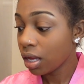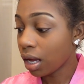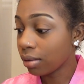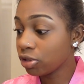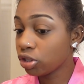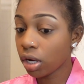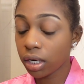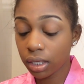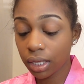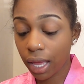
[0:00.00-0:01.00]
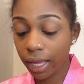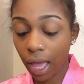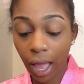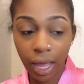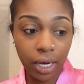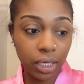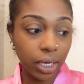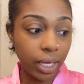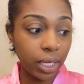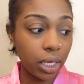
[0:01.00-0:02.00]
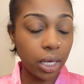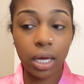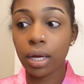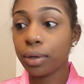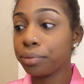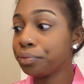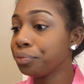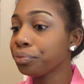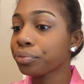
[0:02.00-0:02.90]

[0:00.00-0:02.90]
I'm starting to like, I kind of like um,